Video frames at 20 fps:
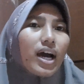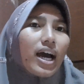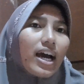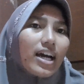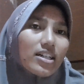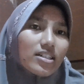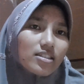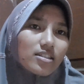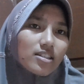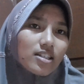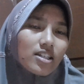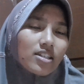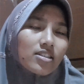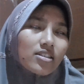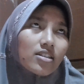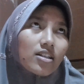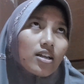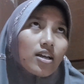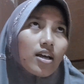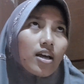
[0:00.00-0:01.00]
understand
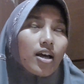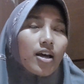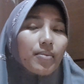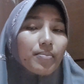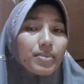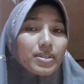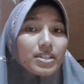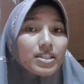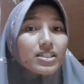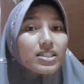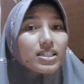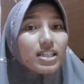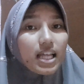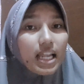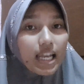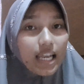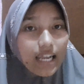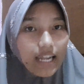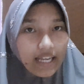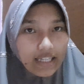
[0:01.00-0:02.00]
business
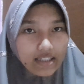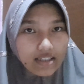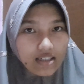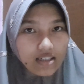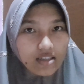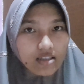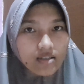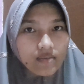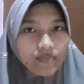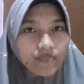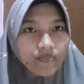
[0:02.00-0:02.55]
letters.